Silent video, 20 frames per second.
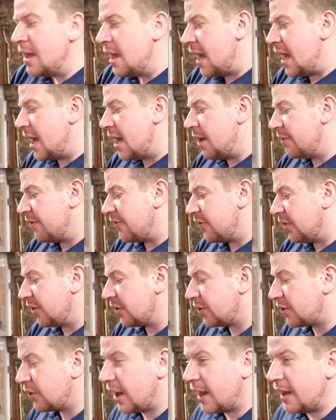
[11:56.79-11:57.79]
We've got the
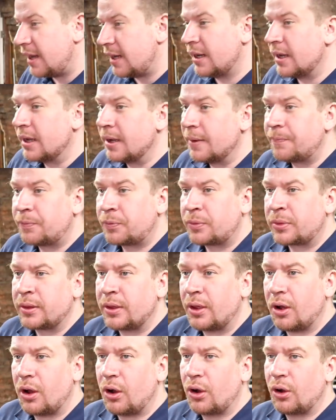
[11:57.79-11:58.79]
grain
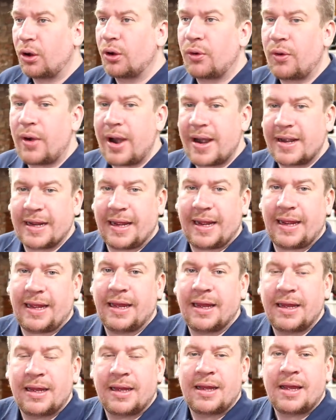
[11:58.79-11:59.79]
already
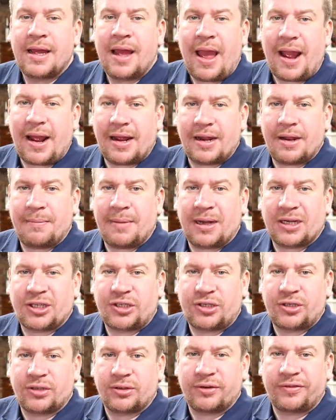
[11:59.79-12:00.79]
in the
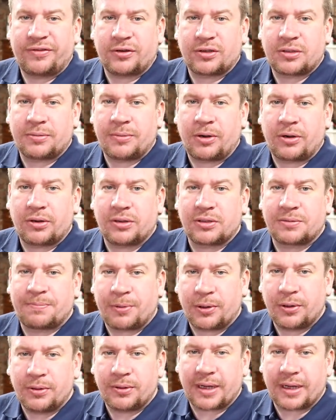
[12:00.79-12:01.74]
mash tun for tomorrow's brew